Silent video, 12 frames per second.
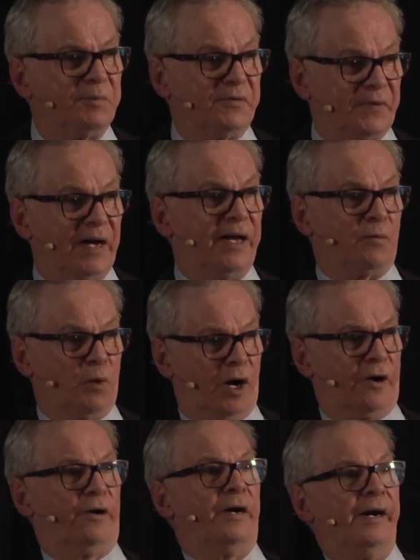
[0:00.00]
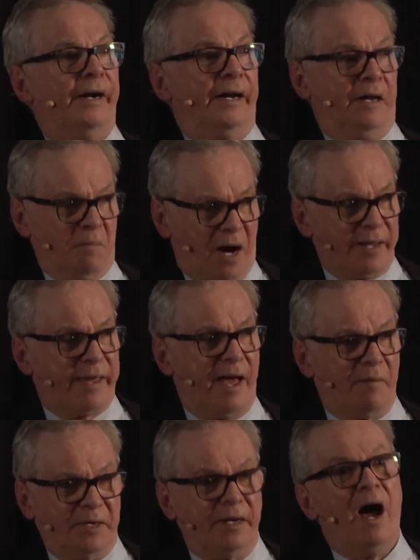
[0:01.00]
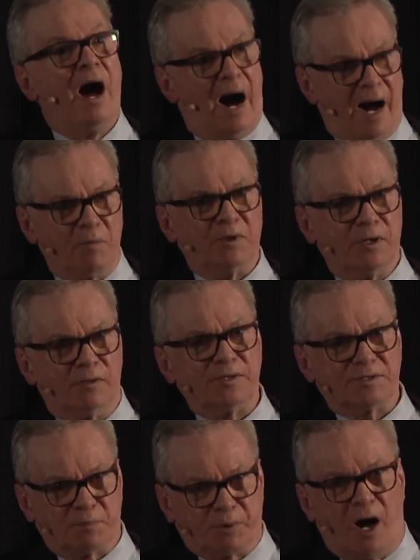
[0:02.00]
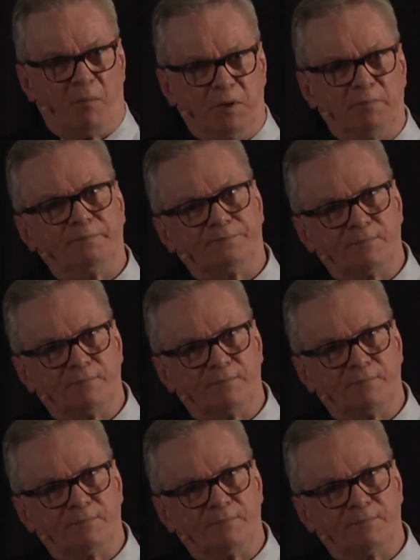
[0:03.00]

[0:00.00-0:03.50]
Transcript: but if I had water in my cabin, I would know there's a problem.